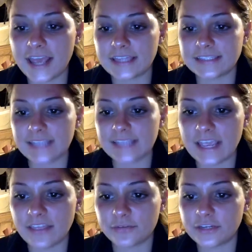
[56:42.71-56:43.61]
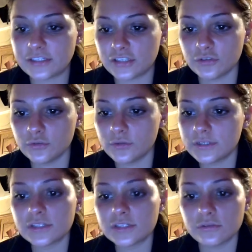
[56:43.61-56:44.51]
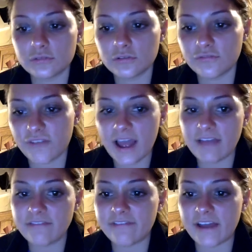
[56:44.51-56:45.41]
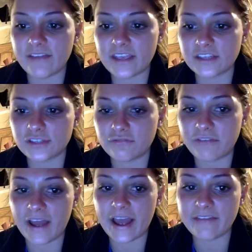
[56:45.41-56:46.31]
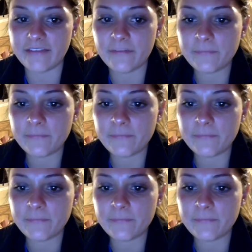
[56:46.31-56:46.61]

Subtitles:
It's 832-225-5825.